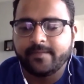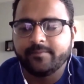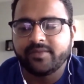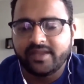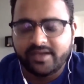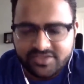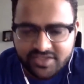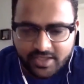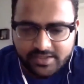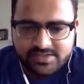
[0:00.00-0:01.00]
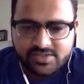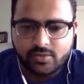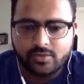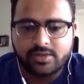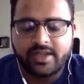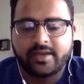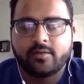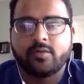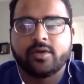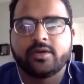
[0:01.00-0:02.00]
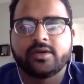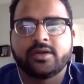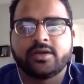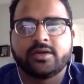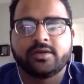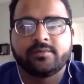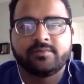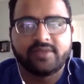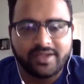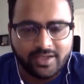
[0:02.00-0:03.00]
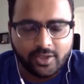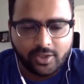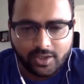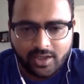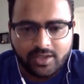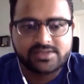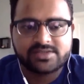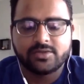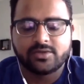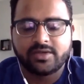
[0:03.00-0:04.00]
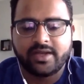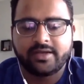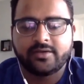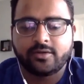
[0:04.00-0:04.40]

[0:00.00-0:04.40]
their GRE score like, what the LRRs looked like,